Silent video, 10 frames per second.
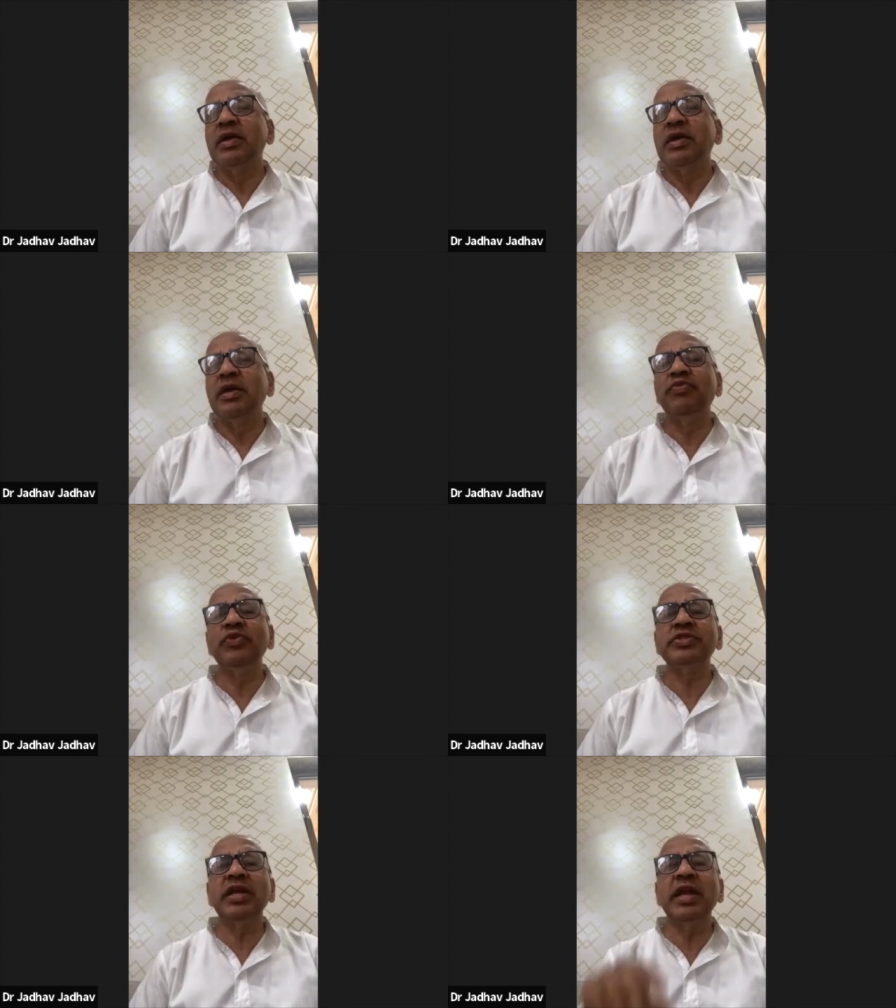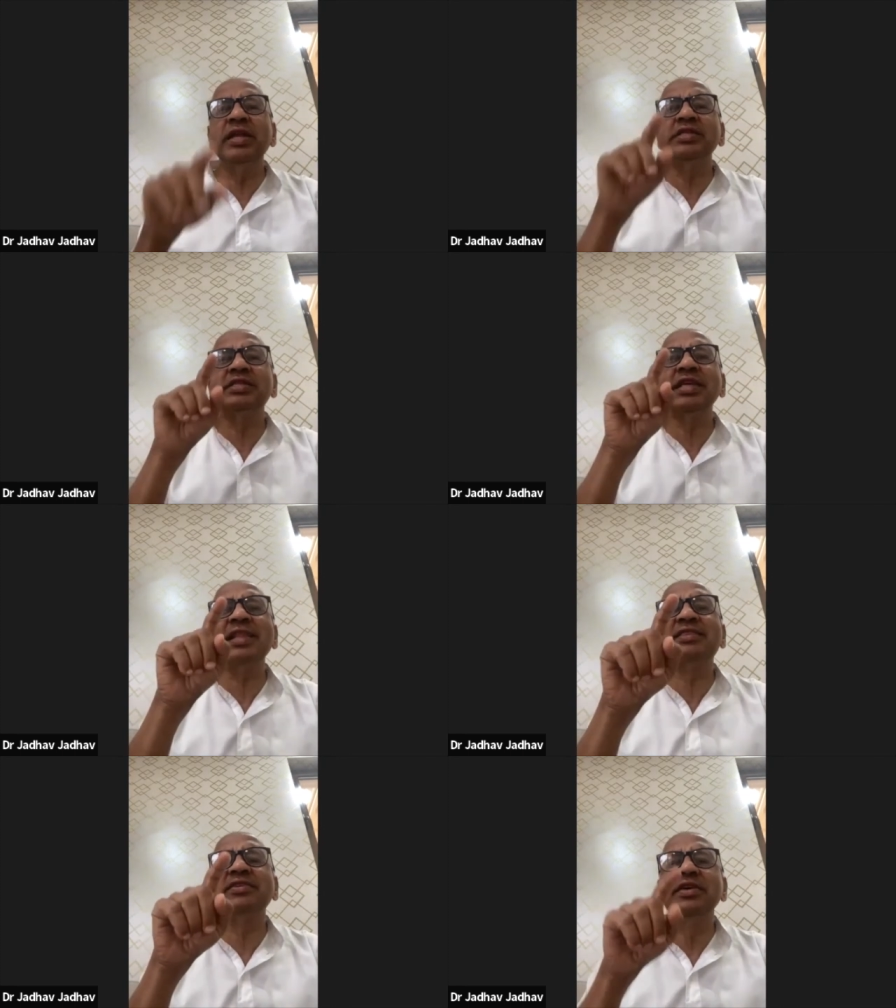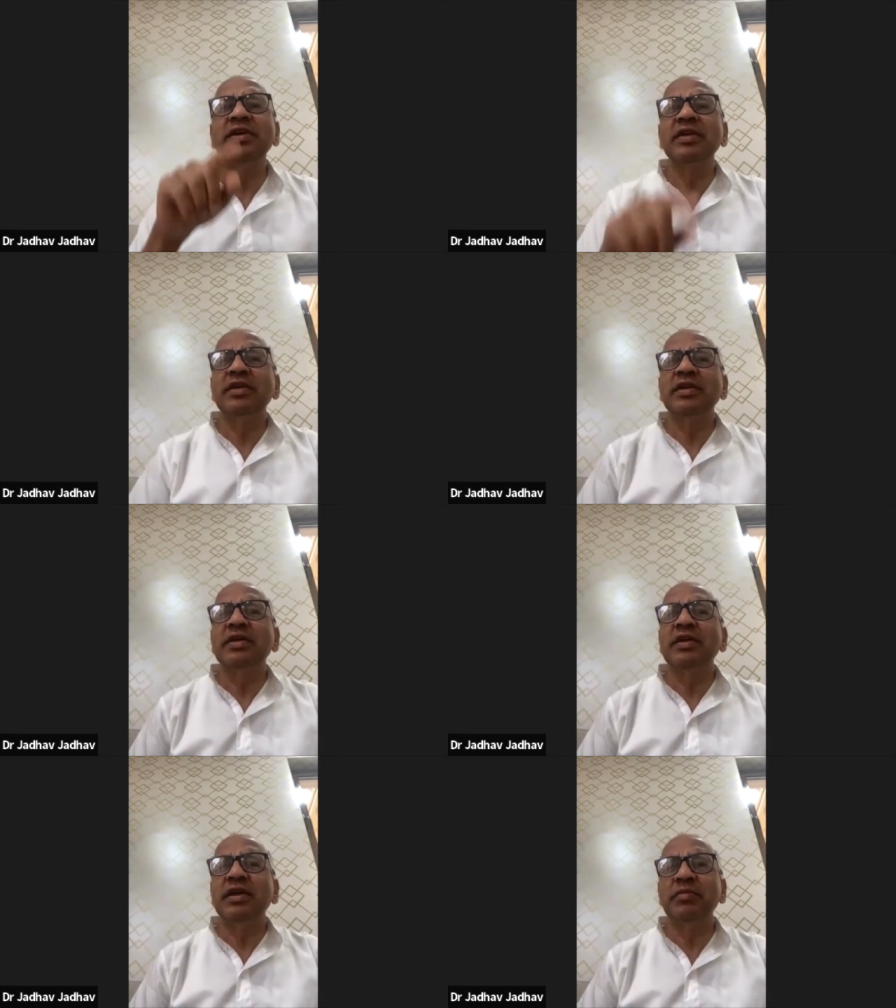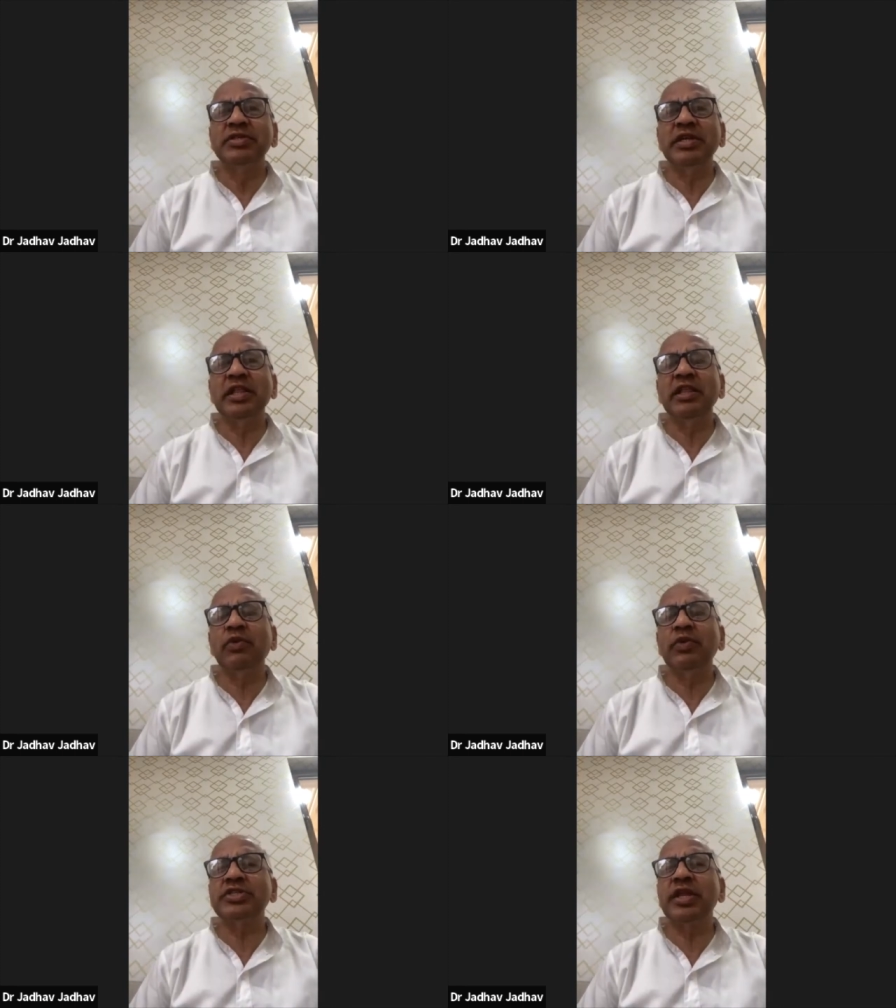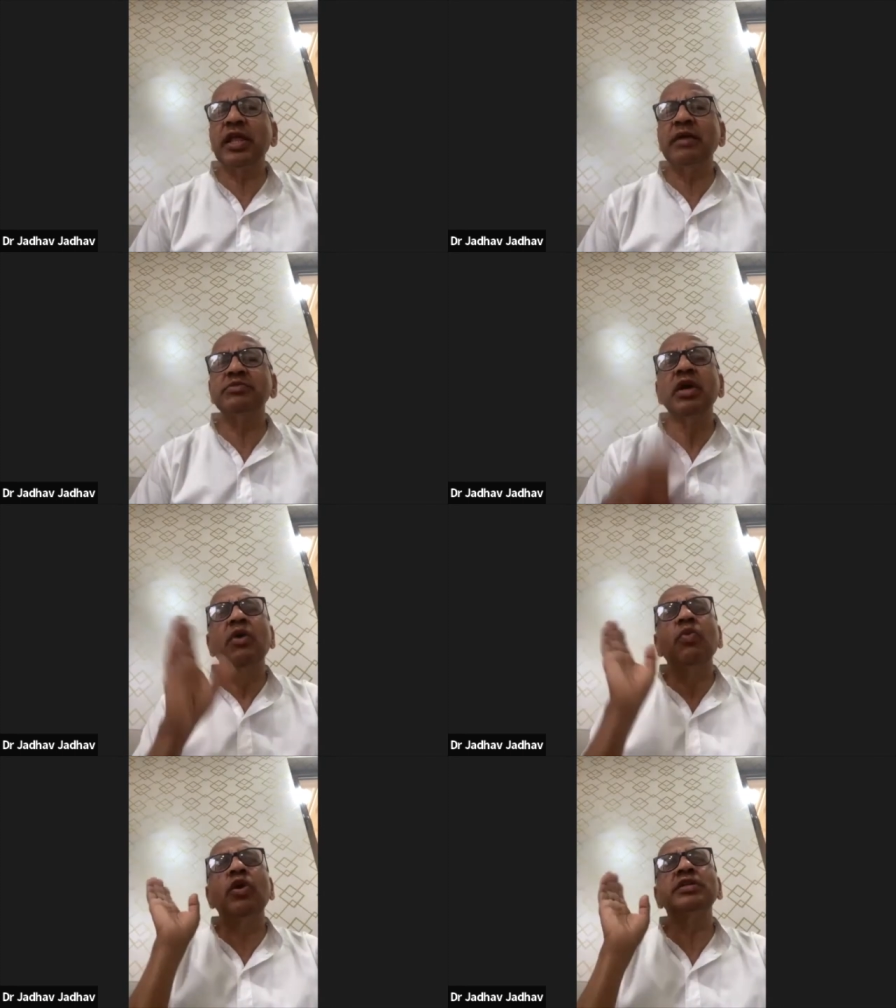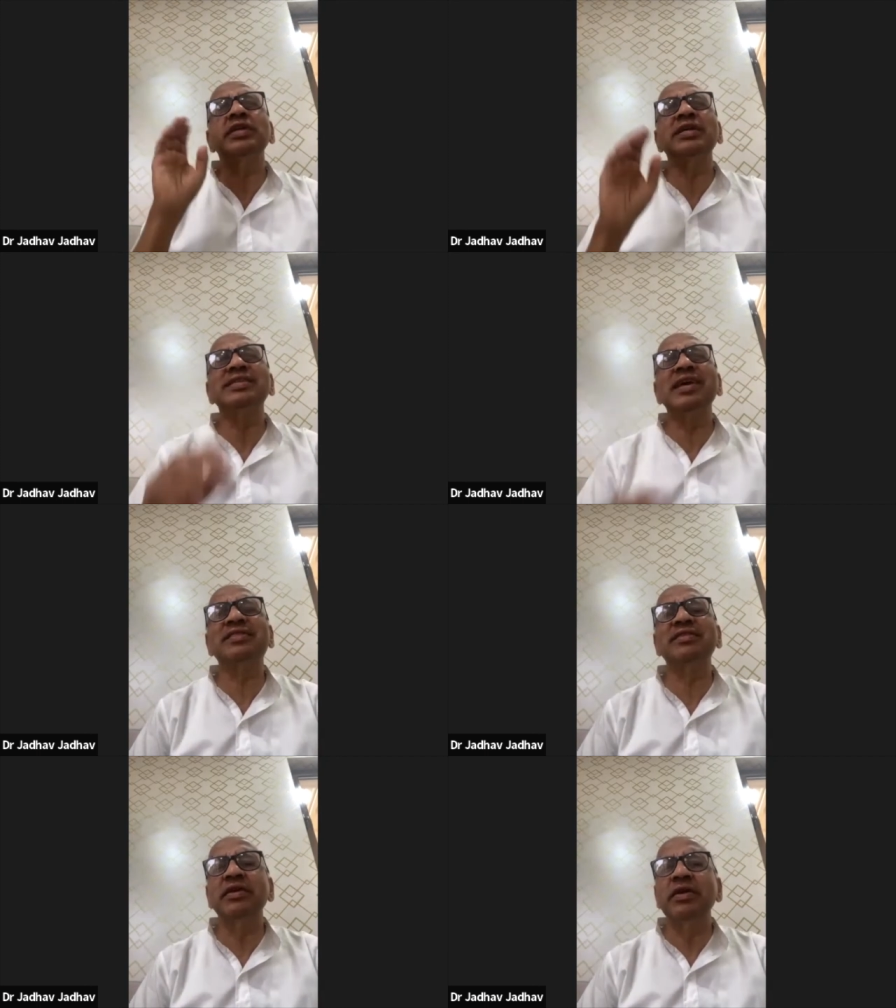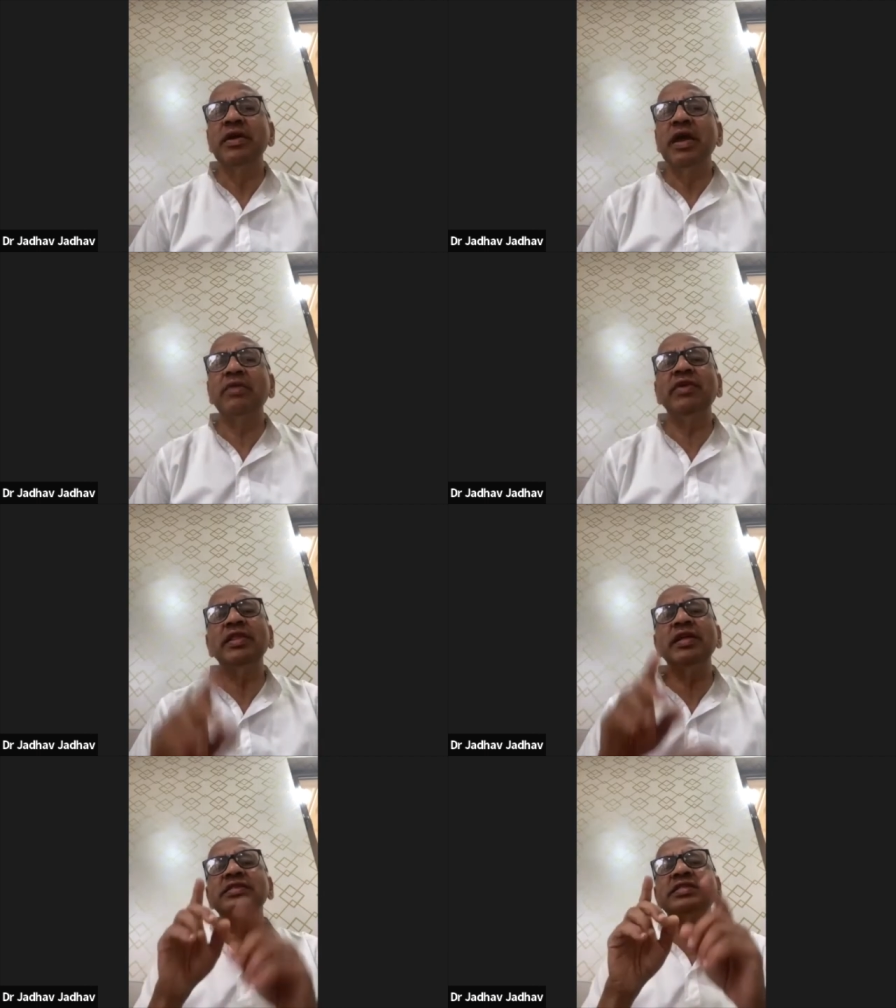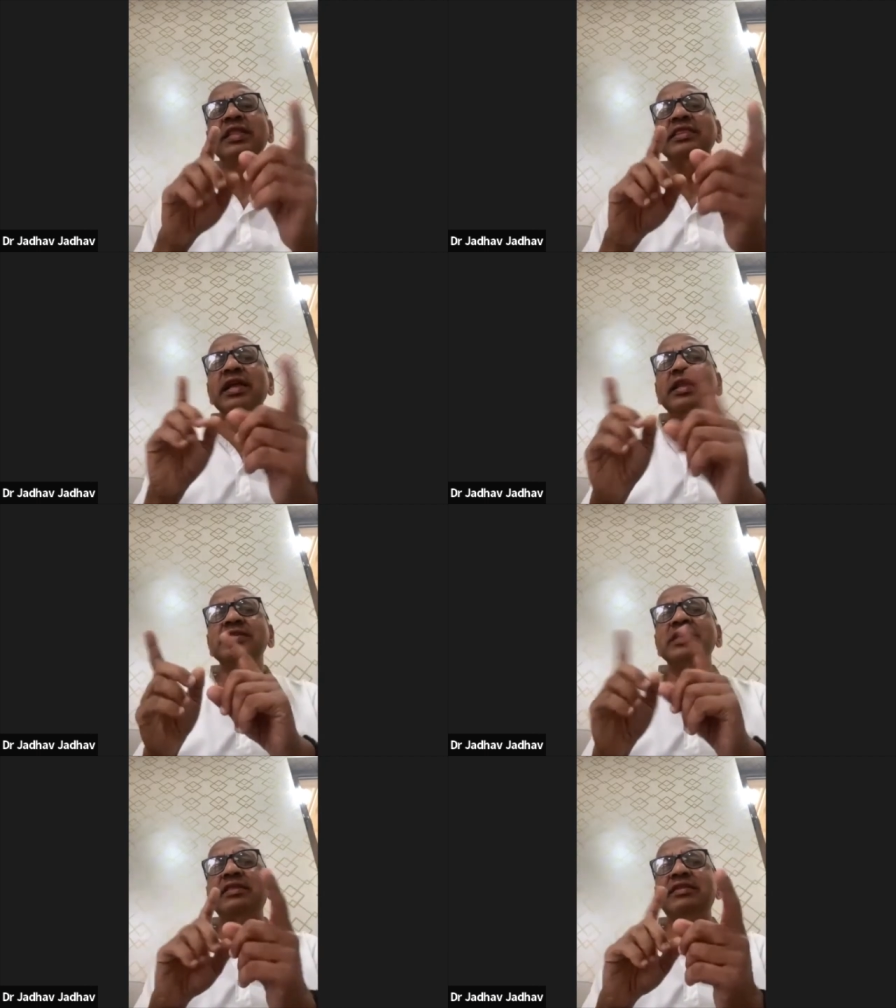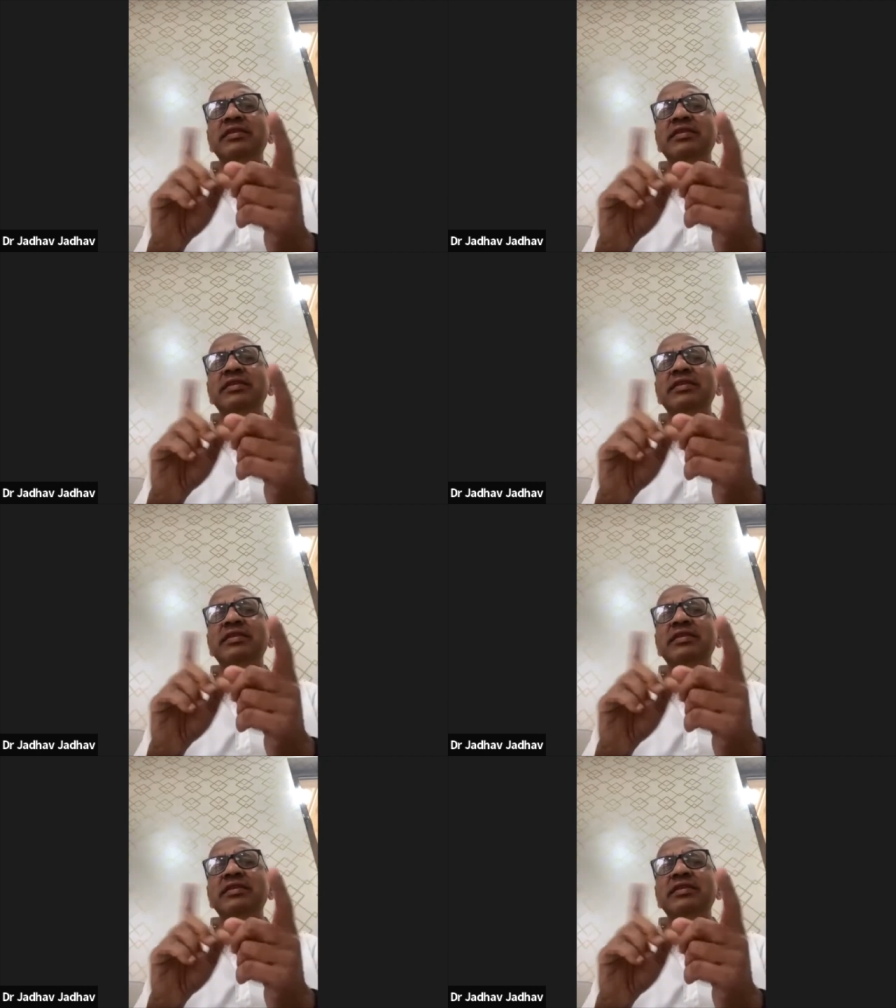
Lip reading: If you say it is Sat, immediately the question comes, what is Asat? And when there is Sat and Asat,